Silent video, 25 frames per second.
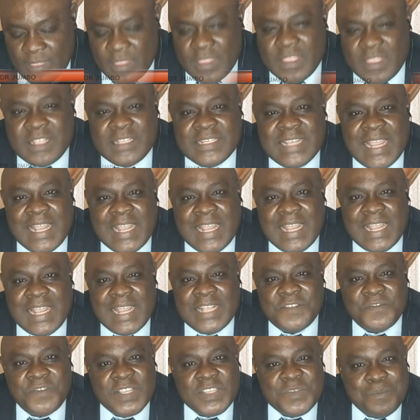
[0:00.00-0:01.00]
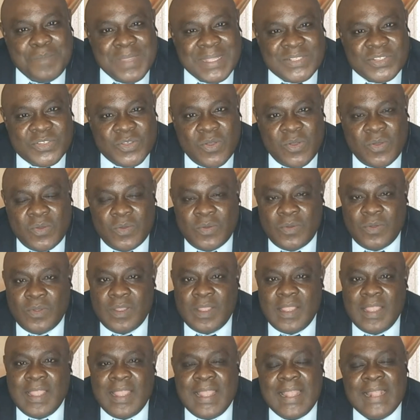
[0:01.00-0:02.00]
the child's first mentor,
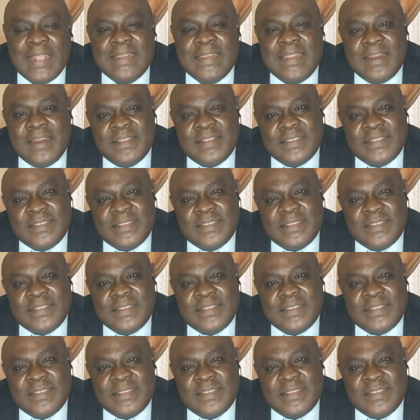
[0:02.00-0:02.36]
and there